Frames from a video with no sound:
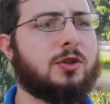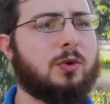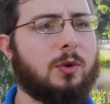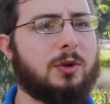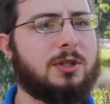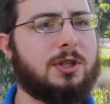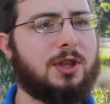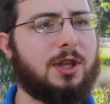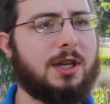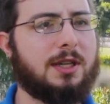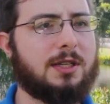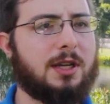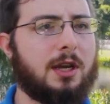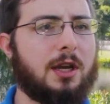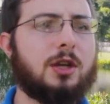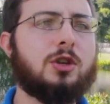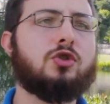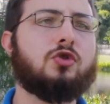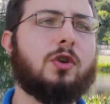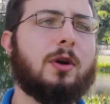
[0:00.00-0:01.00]
sorts of things
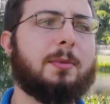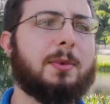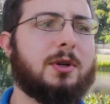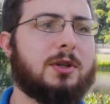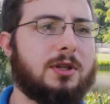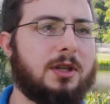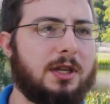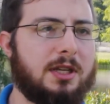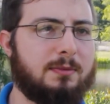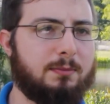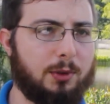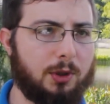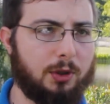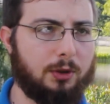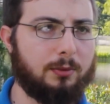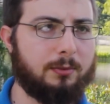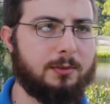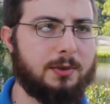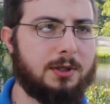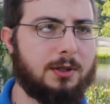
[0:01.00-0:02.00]
can contribute to these
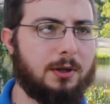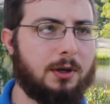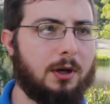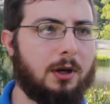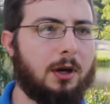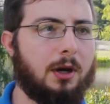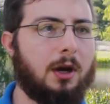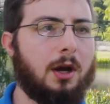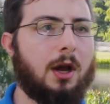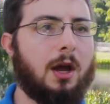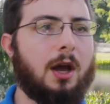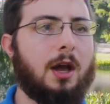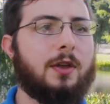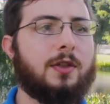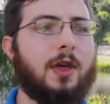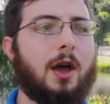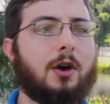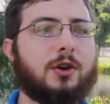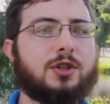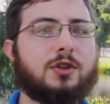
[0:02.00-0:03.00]
blooms.
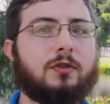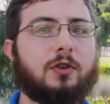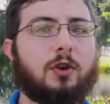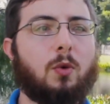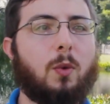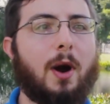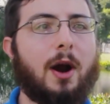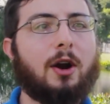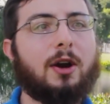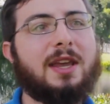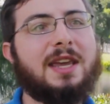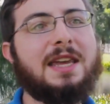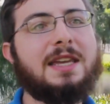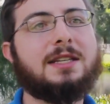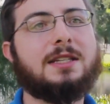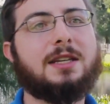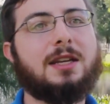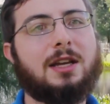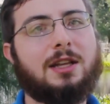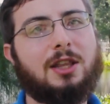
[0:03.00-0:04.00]
They also require
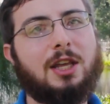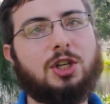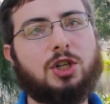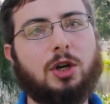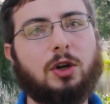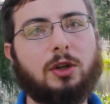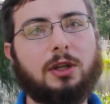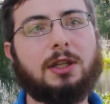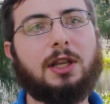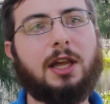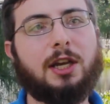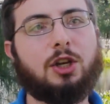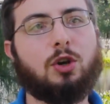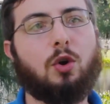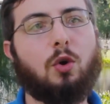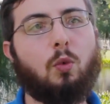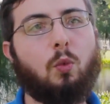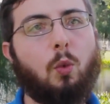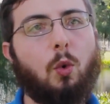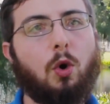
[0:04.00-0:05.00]
heat. They generally like
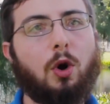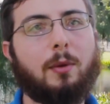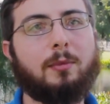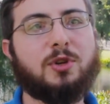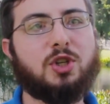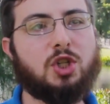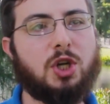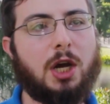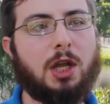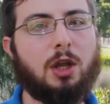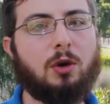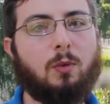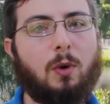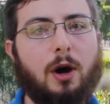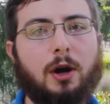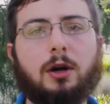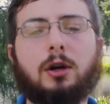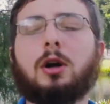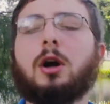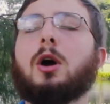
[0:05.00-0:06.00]
warm, shallow
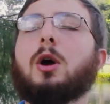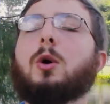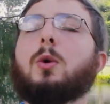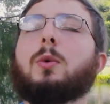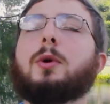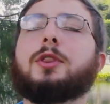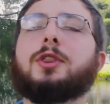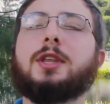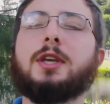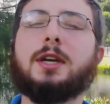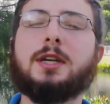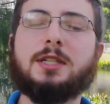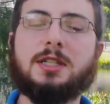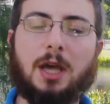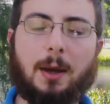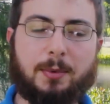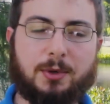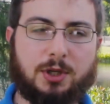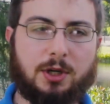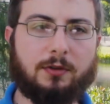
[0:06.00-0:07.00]
water, with the
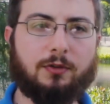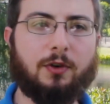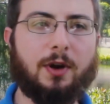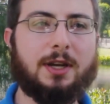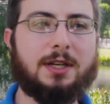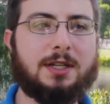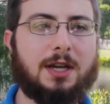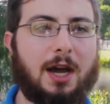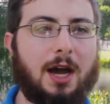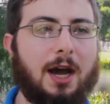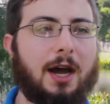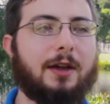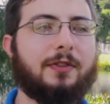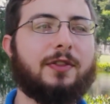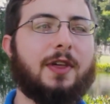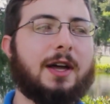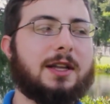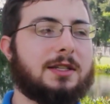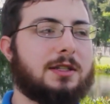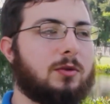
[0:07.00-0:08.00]
exception of red
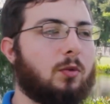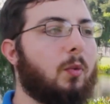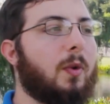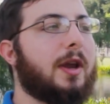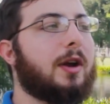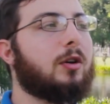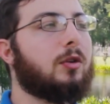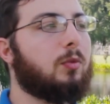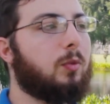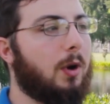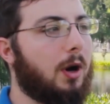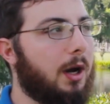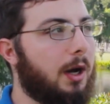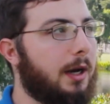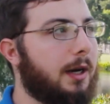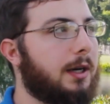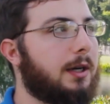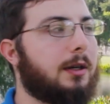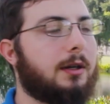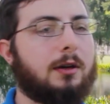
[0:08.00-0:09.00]
tide. That's a weird
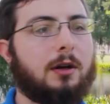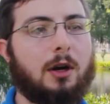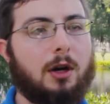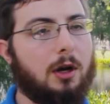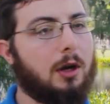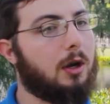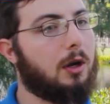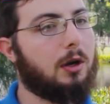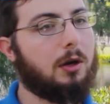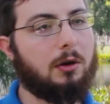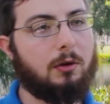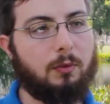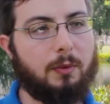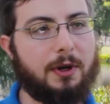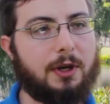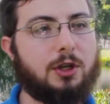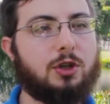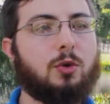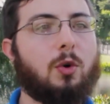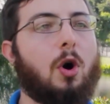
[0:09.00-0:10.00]
one, and
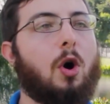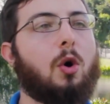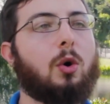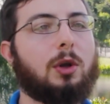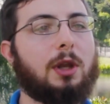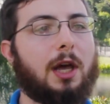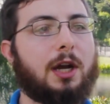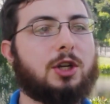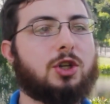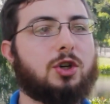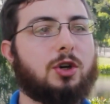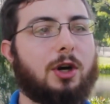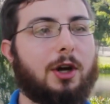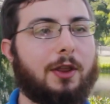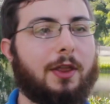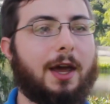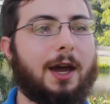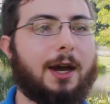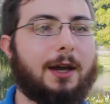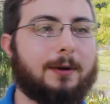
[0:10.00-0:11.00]
we could do a whole lecture
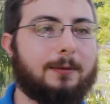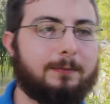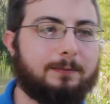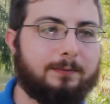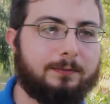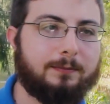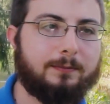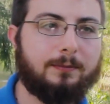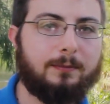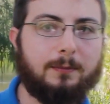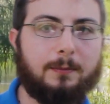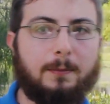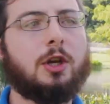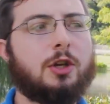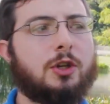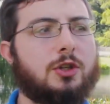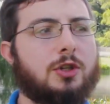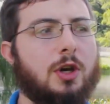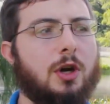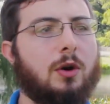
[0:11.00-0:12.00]
on that.
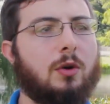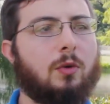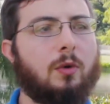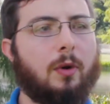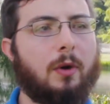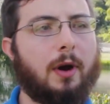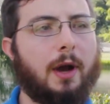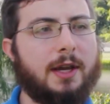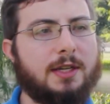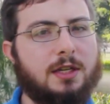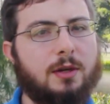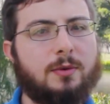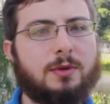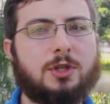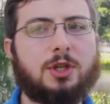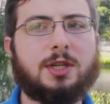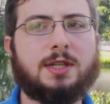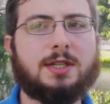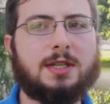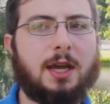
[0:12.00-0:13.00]
So, as I
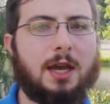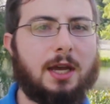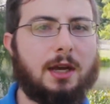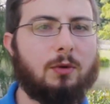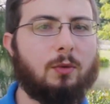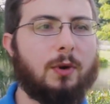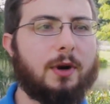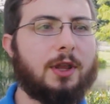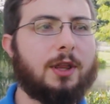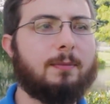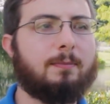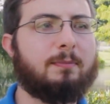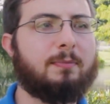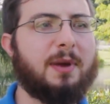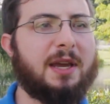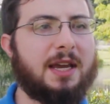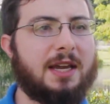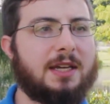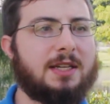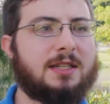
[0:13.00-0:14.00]
was just saying, one of the
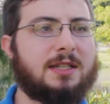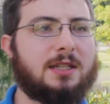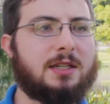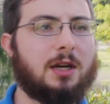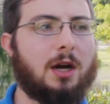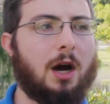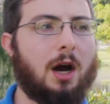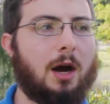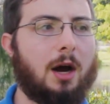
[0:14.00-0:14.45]
biggest